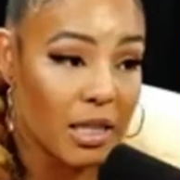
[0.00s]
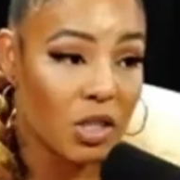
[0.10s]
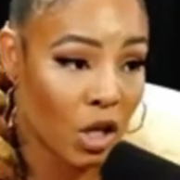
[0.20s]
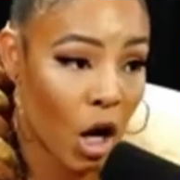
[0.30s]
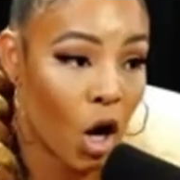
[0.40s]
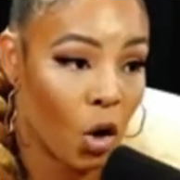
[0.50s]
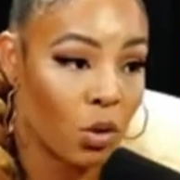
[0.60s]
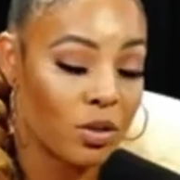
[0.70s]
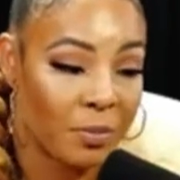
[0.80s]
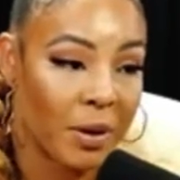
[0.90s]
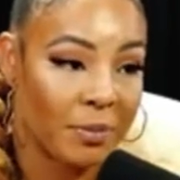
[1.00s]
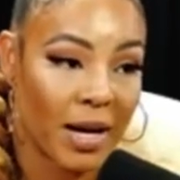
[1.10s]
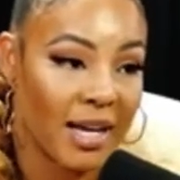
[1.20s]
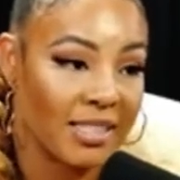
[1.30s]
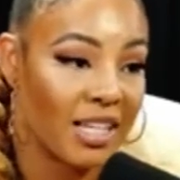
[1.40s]
to go to
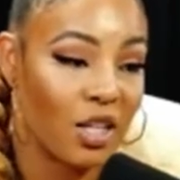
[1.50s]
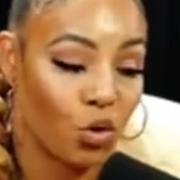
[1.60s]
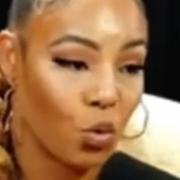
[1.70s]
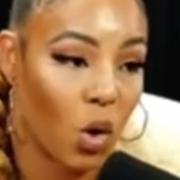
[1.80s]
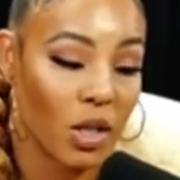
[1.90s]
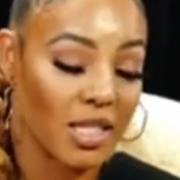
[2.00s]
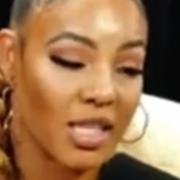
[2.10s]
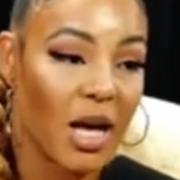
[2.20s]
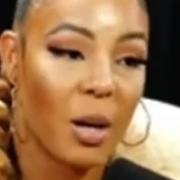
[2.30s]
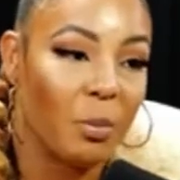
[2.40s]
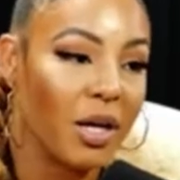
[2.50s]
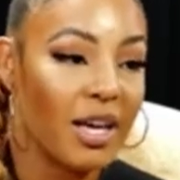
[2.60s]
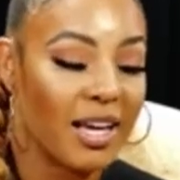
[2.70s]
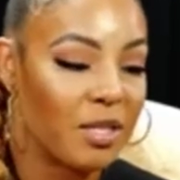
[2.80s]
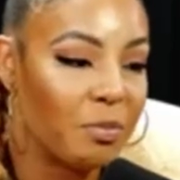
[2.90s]
Popeyes in New Orleans, but
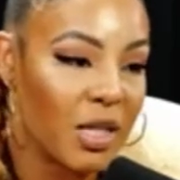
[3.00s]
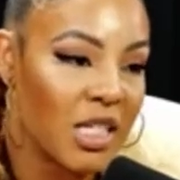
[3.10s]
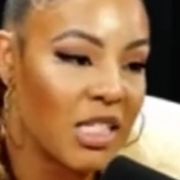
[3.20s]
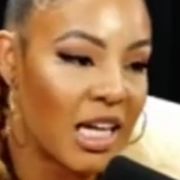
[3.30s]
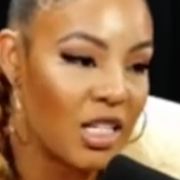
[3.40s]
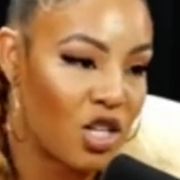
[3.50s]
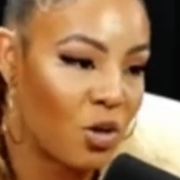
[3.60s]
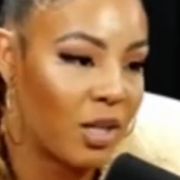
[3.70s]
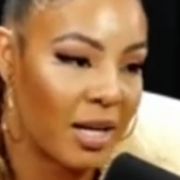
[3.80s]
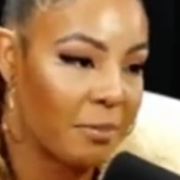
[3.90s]
as much as I don't like